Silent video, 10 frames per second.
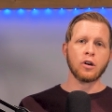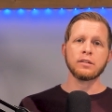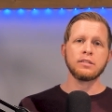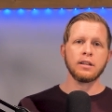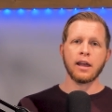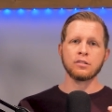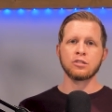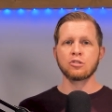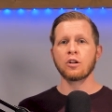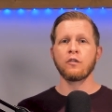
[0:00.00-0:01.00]
trusted and
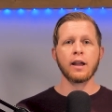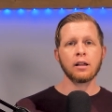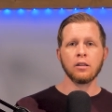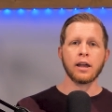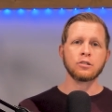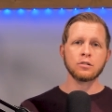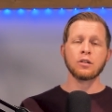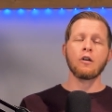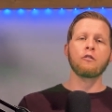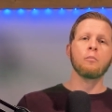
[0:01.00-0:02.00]
certified
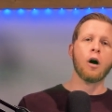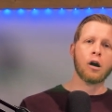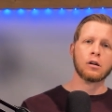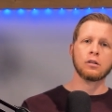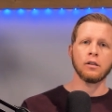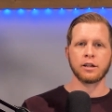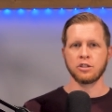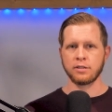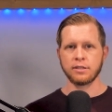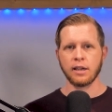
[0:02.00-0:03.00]
collectors from our
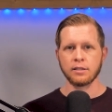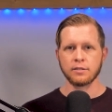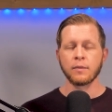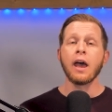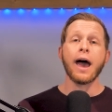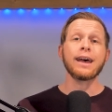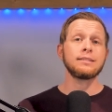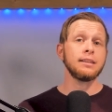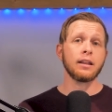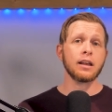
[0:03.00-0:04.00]
collection sites. At
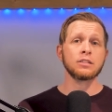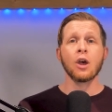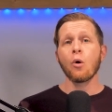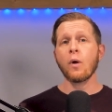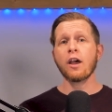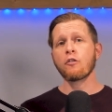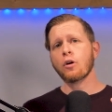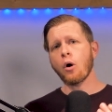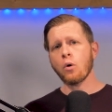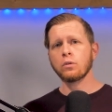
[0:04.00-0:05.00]
CNS, we have
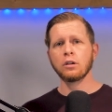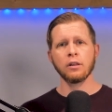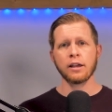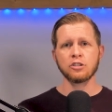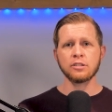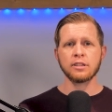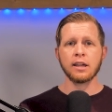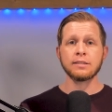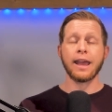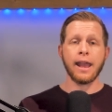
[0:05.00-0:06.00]
our own collection
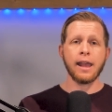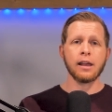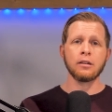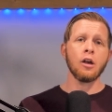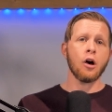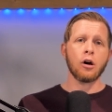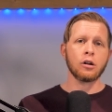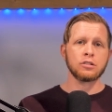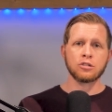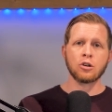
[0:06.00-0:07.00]
sites and
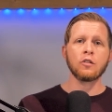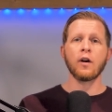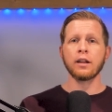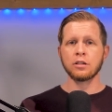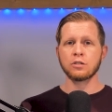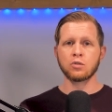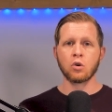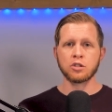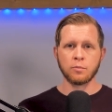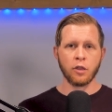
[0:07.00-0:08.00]
are a certified
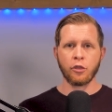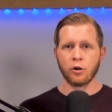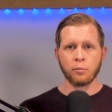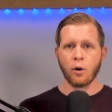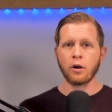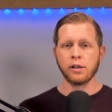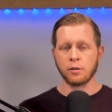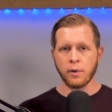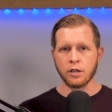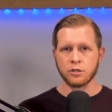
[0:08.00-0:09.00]
consortium and third-party
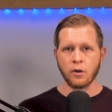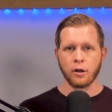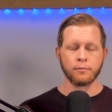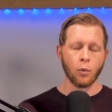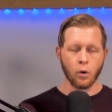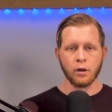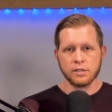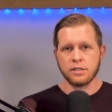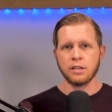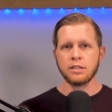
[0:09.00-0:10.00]
administrator, or
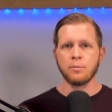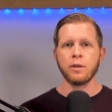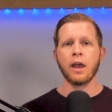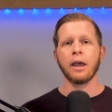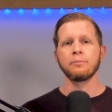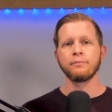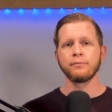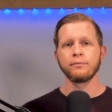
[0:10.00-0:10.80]
a CTPA.